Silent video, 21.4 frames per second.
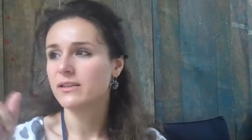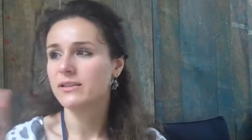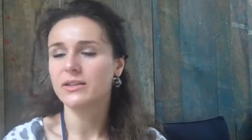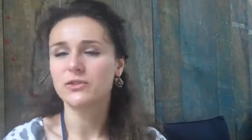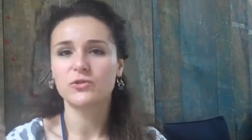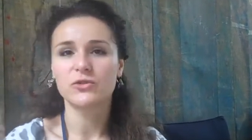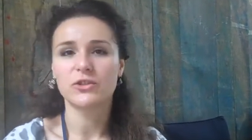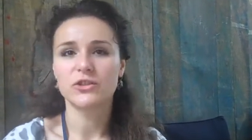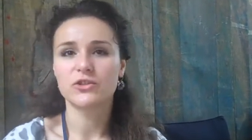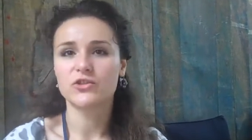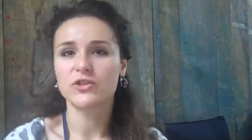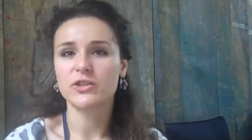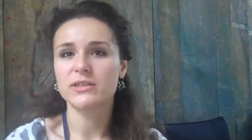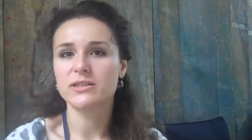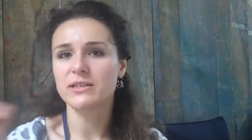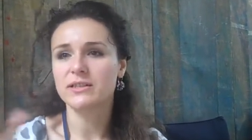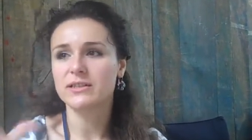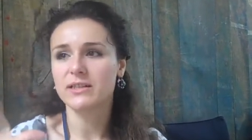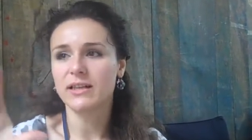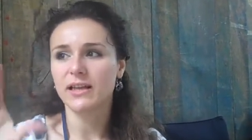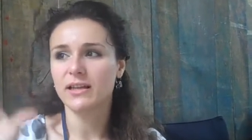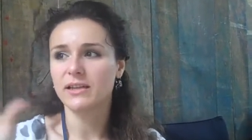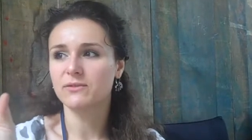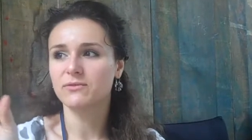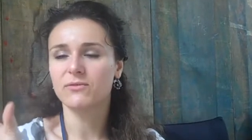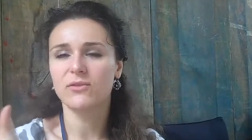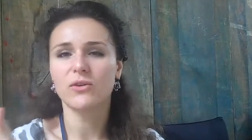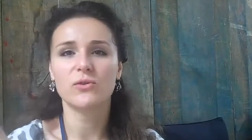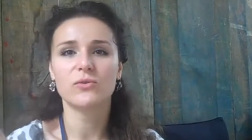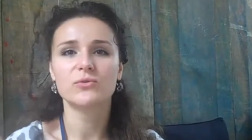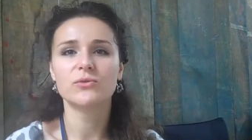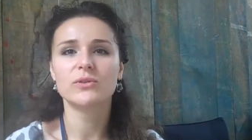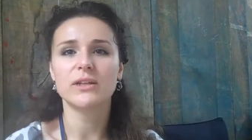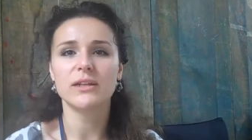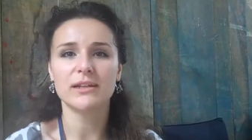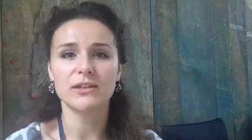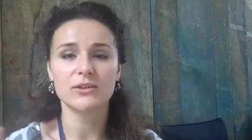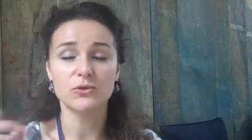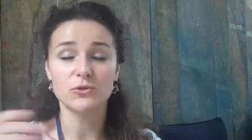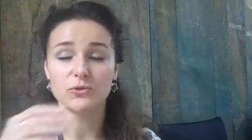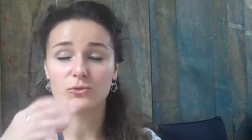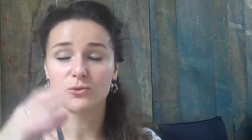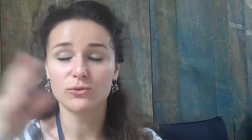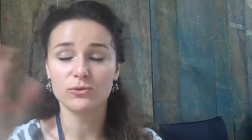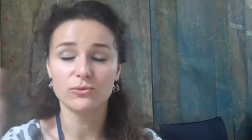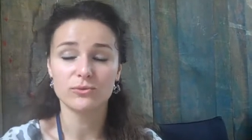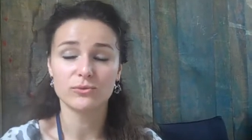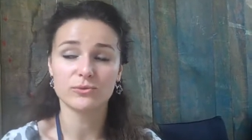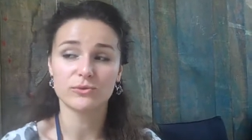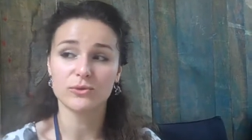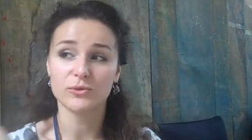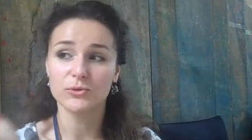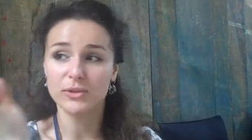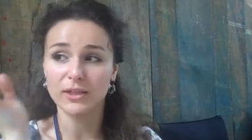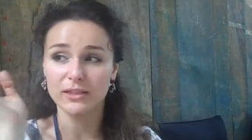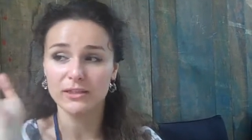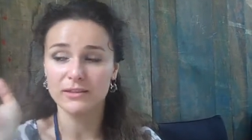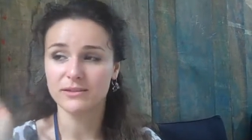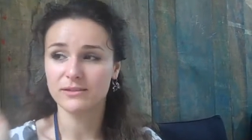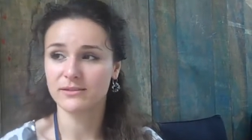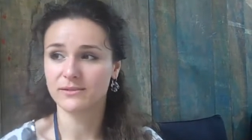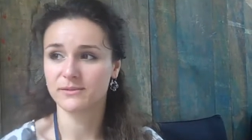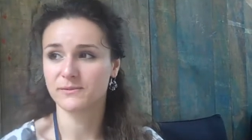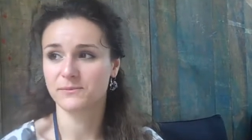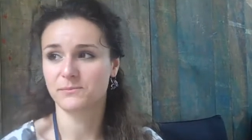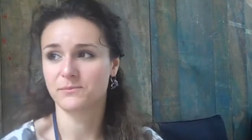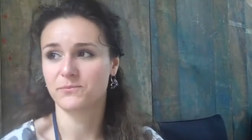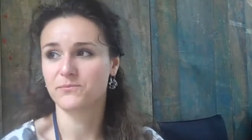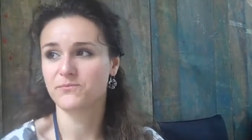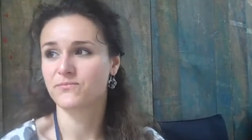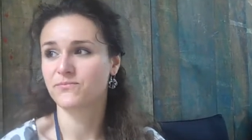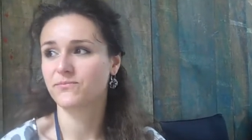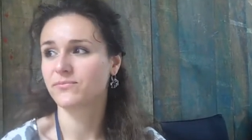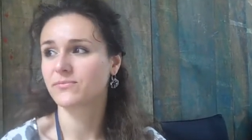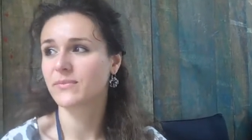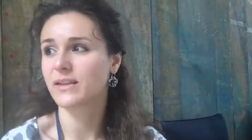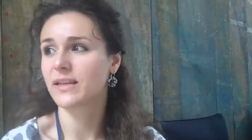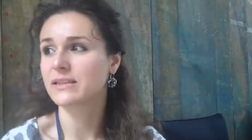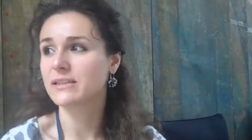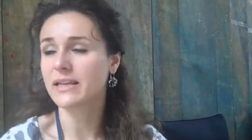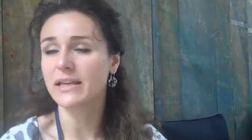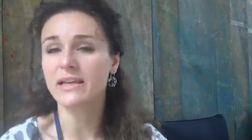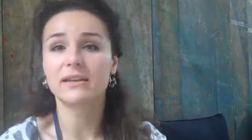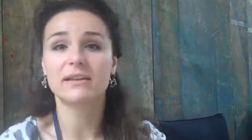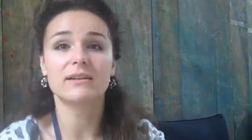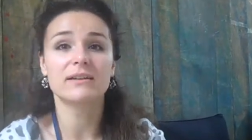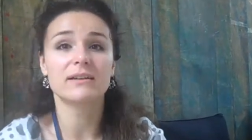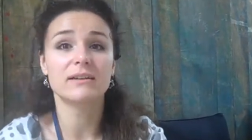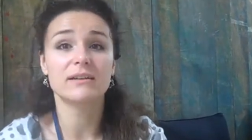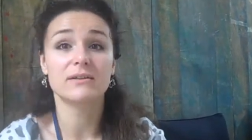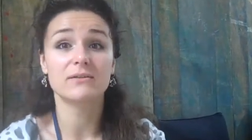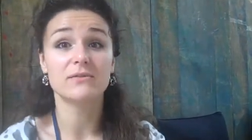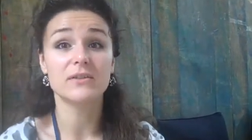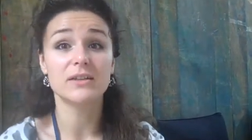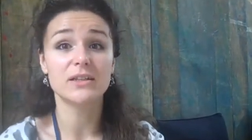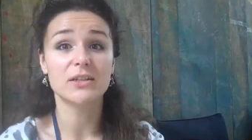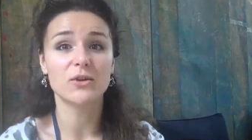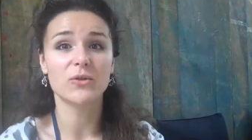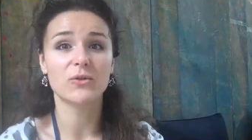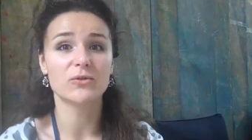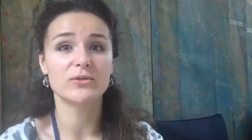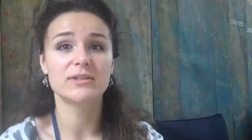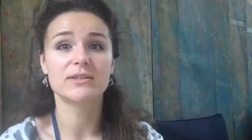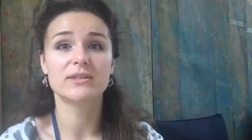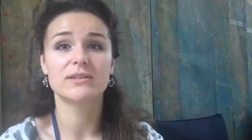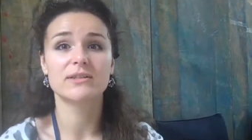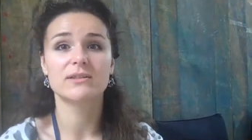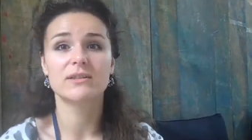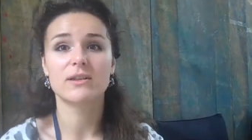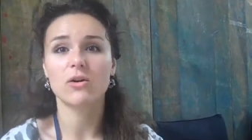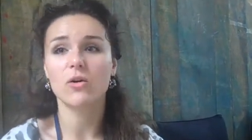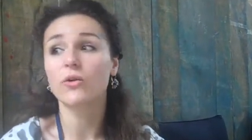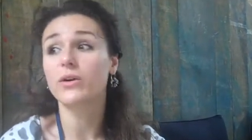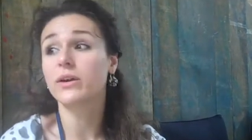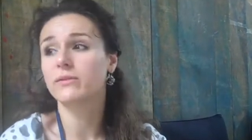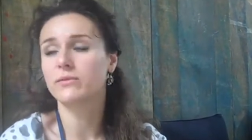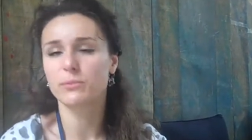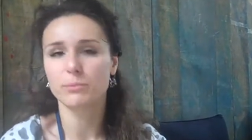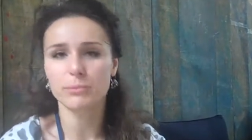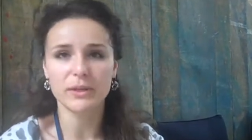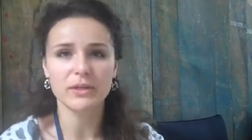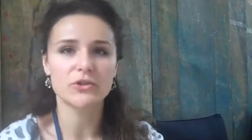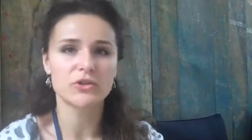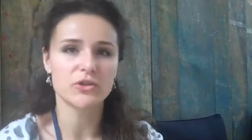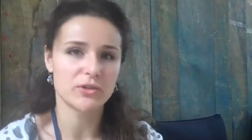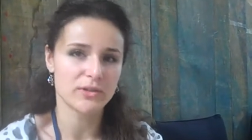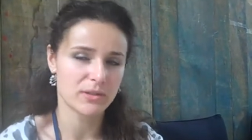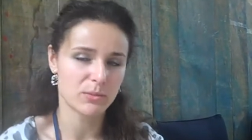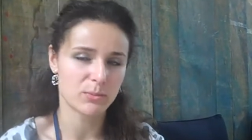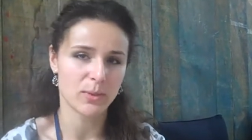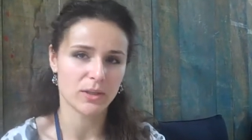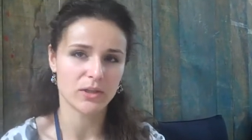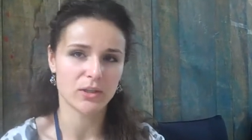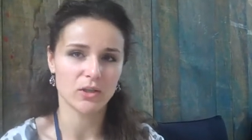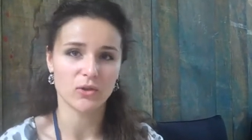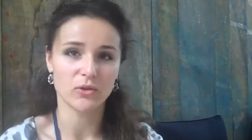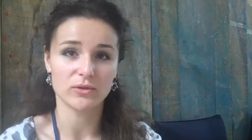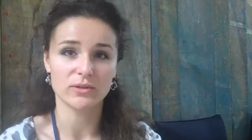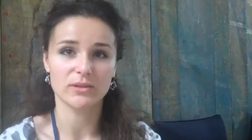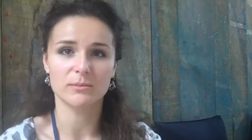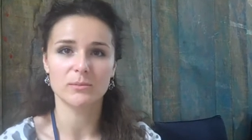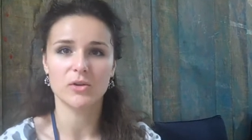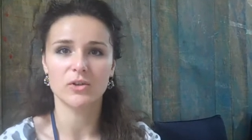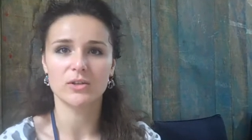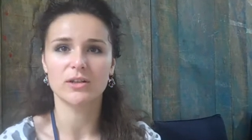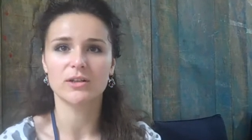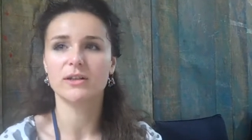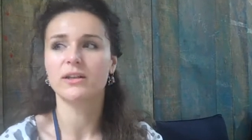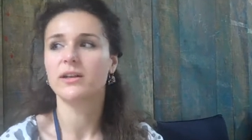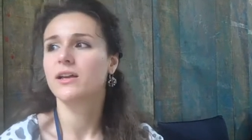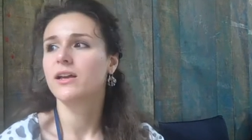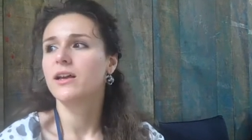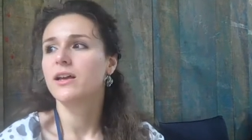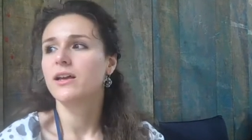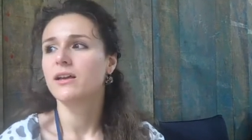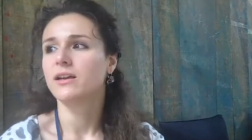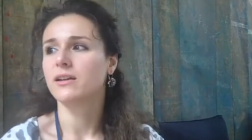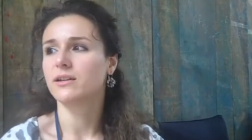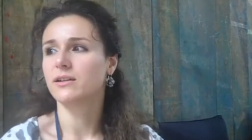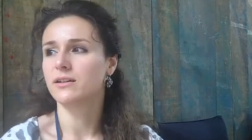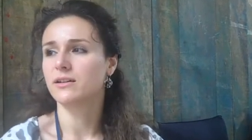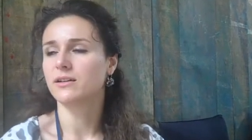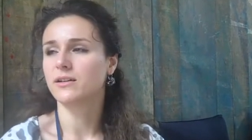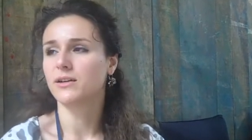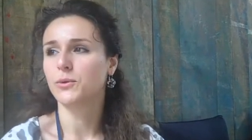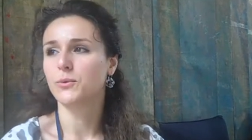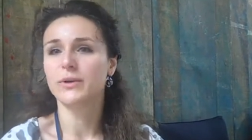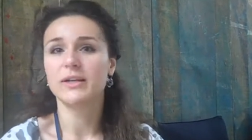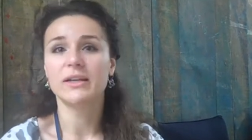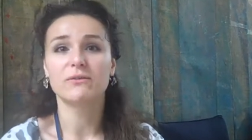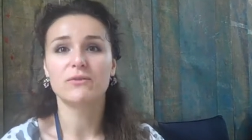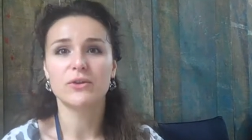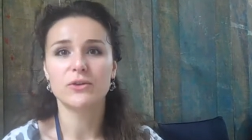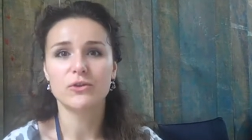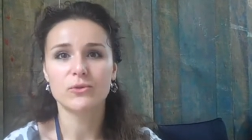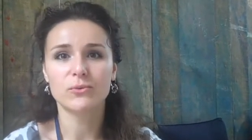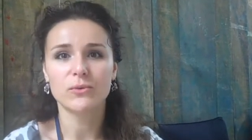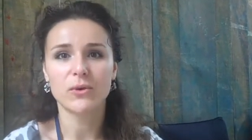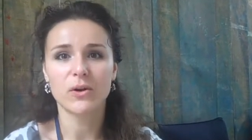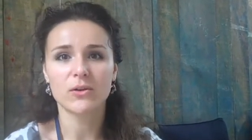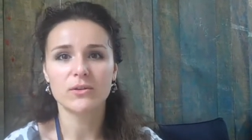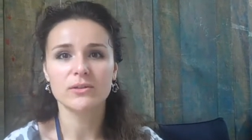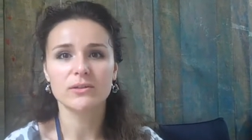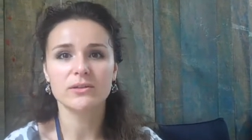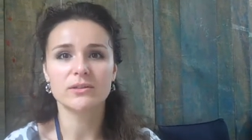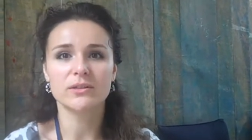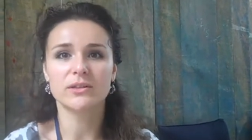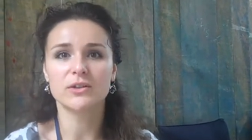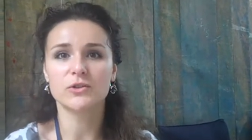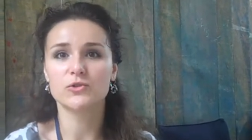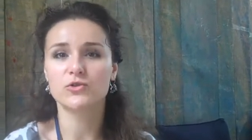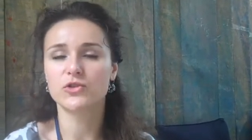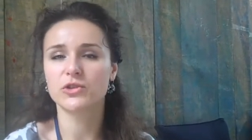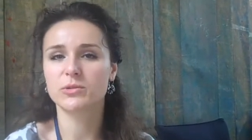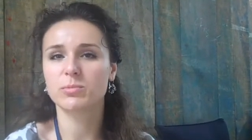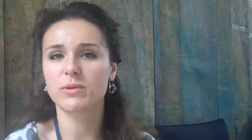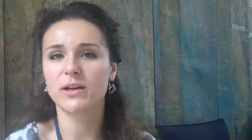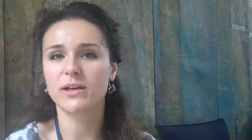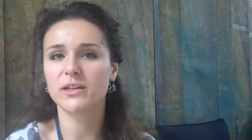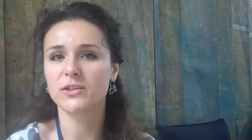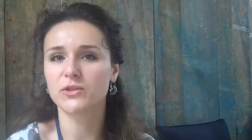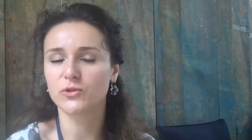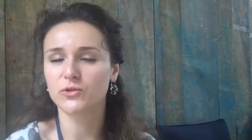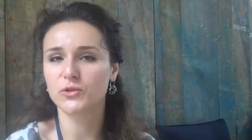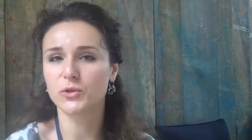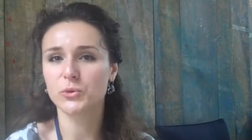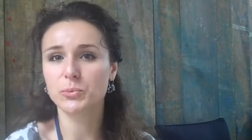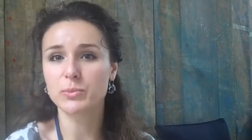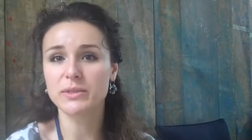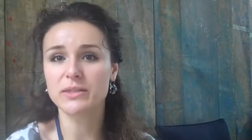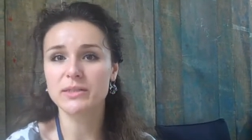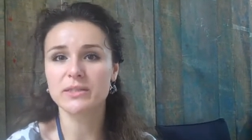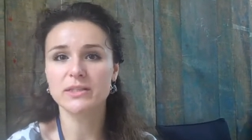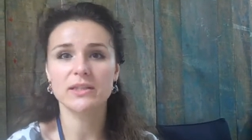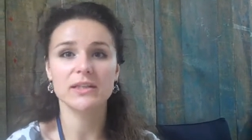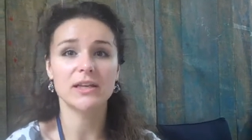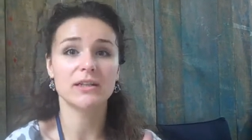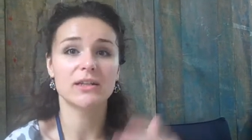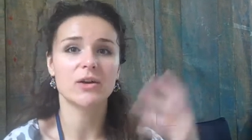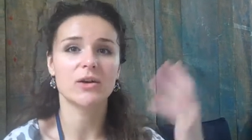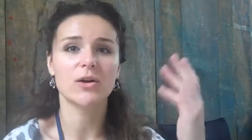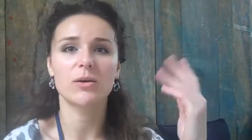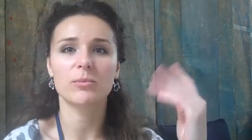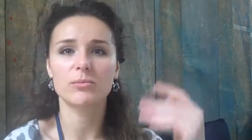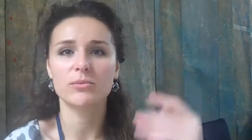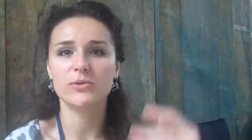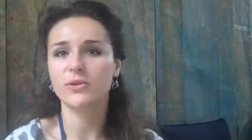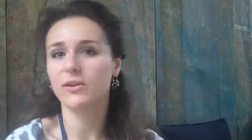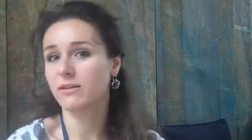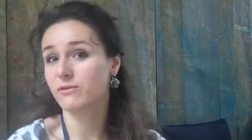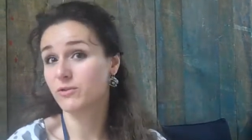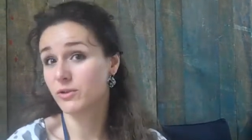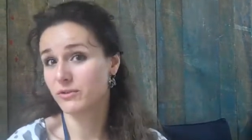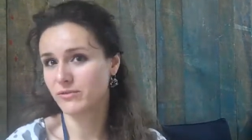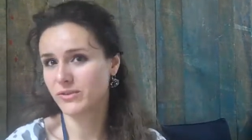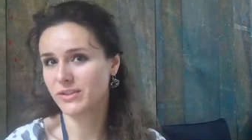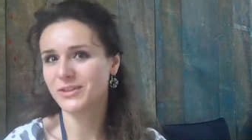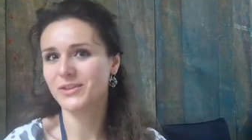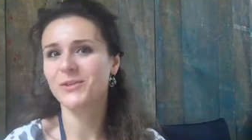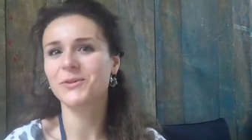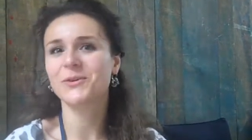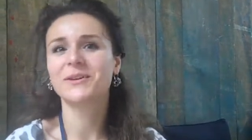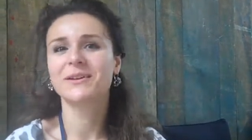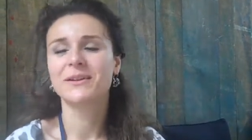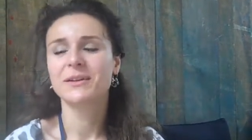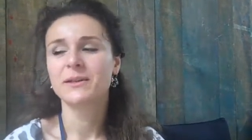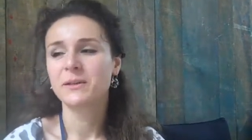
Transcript: that you can just it's like a phone, and you you can um, take uh, videos or even pictures depending on the model uh, whenever you want. Uh, you just plug it on your P C, and up you have your video.